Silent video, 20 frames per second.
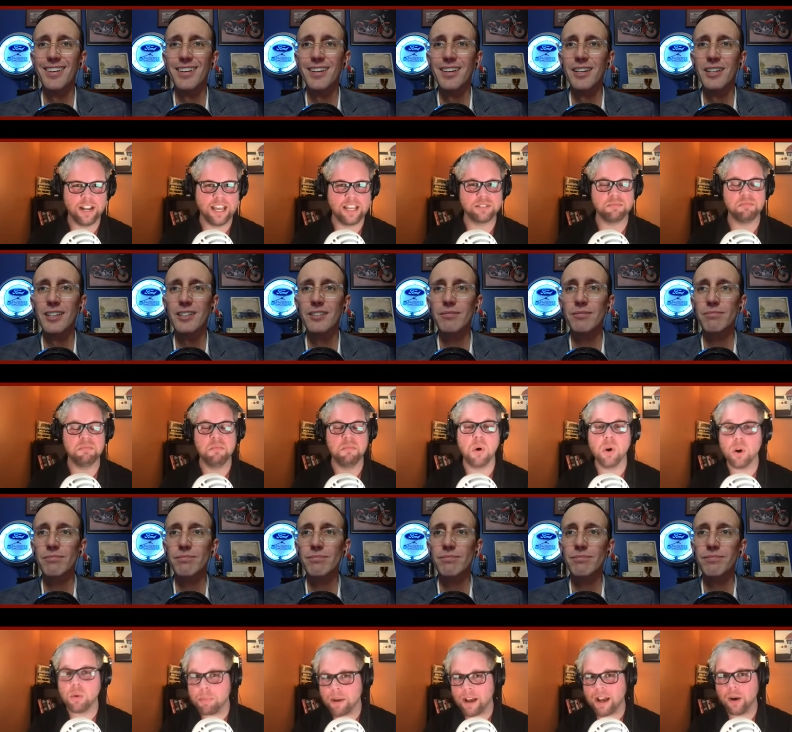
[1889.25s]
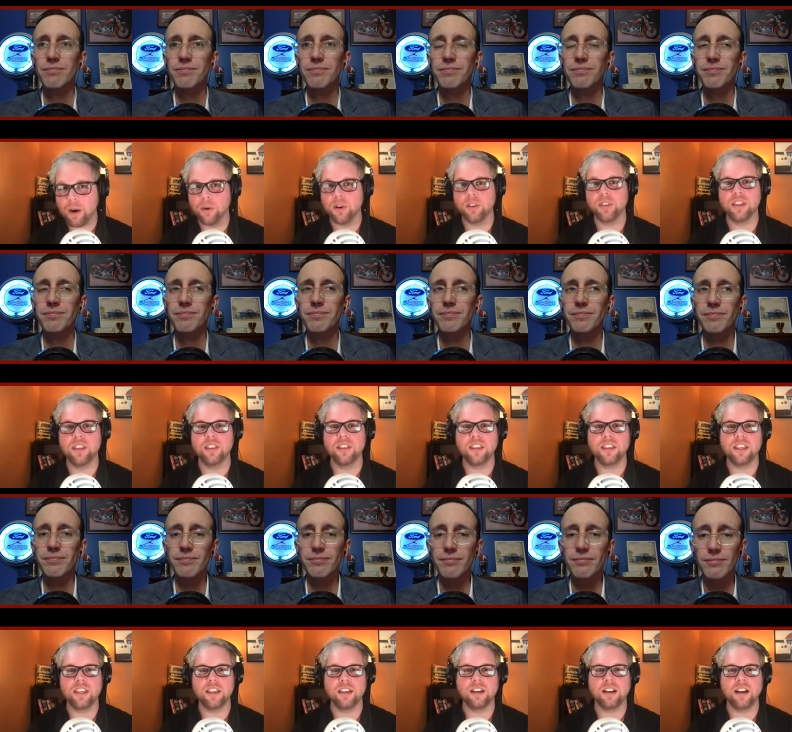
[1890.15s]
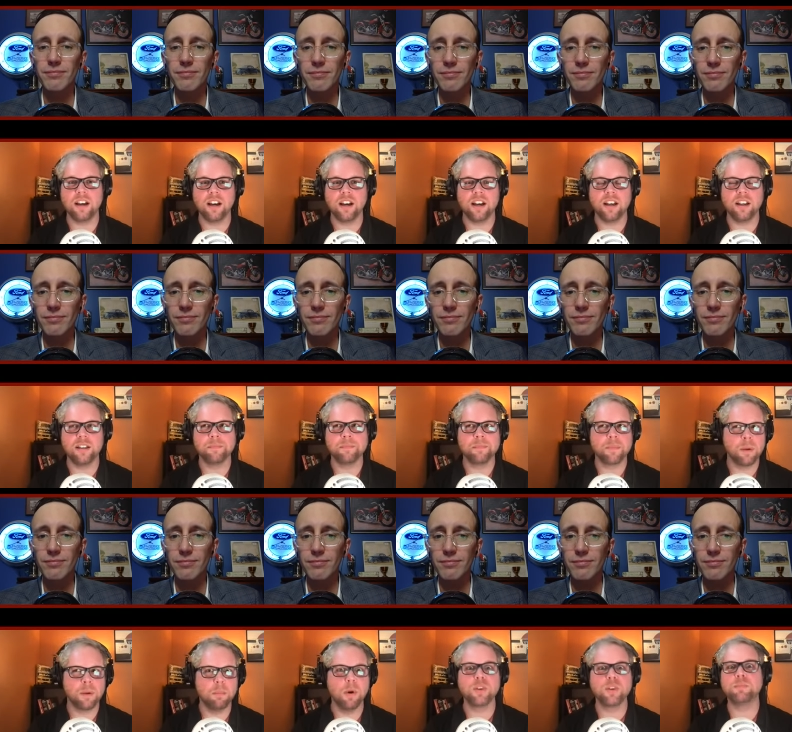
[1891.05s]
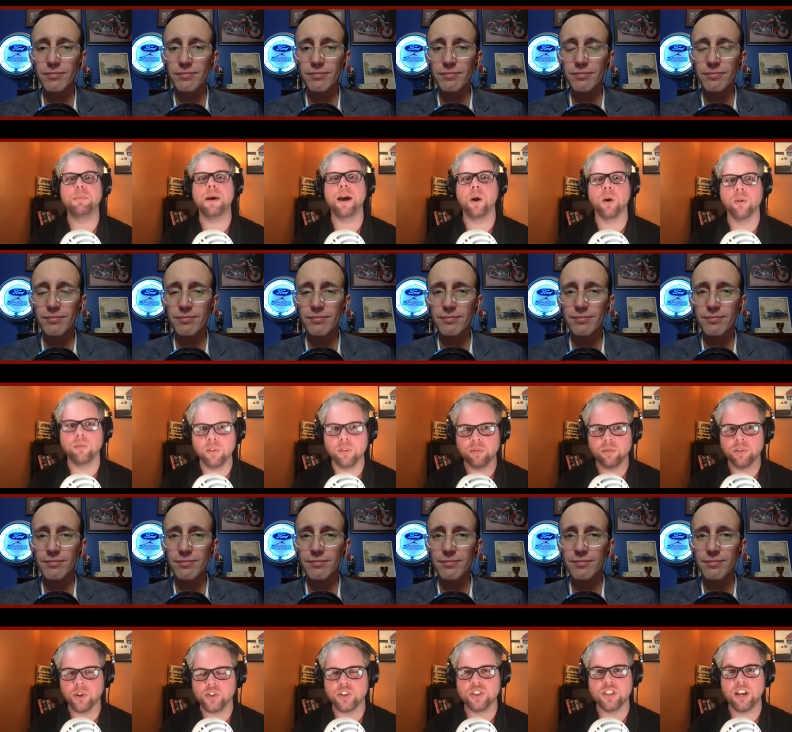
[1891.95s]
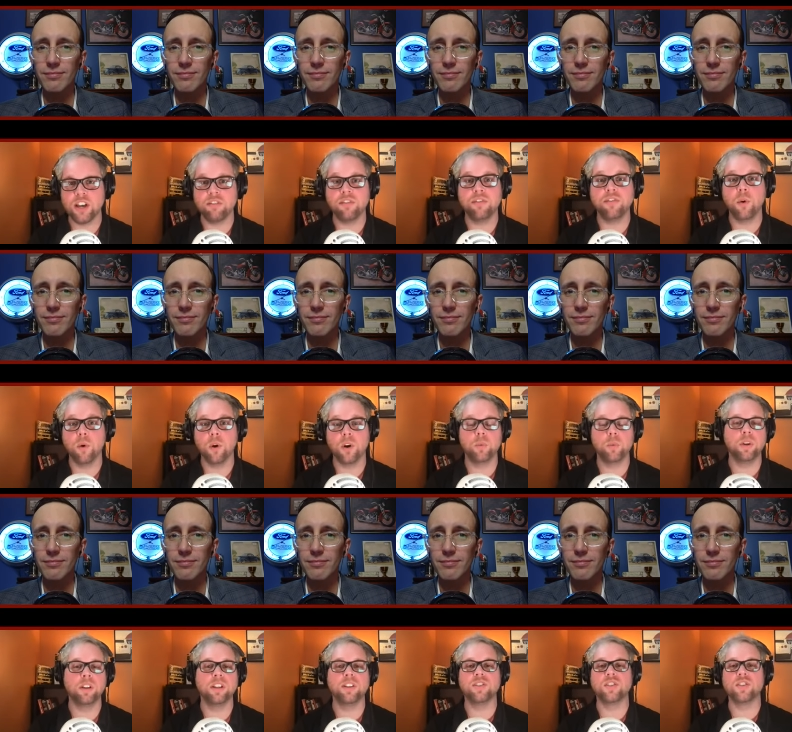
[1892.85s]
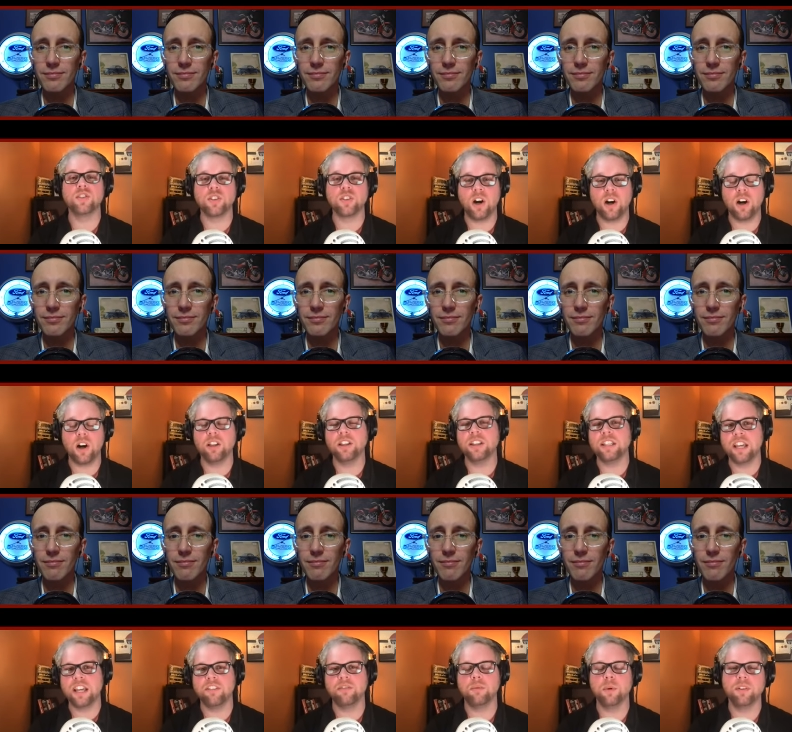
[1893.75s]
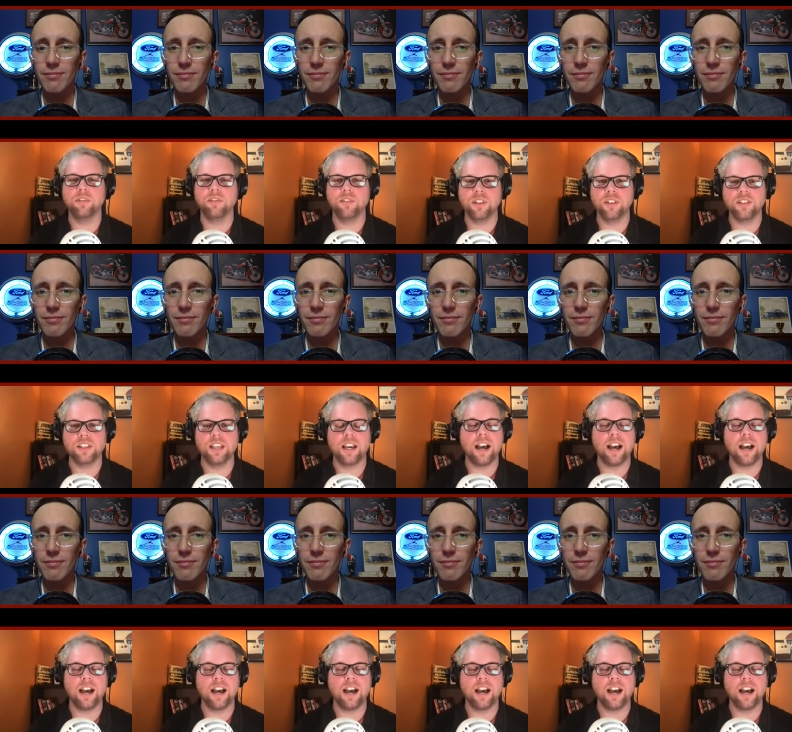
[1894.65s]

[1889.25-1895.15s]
Speaker 1: has more power than the uh, most powerful version that Ford will install in the F one fifty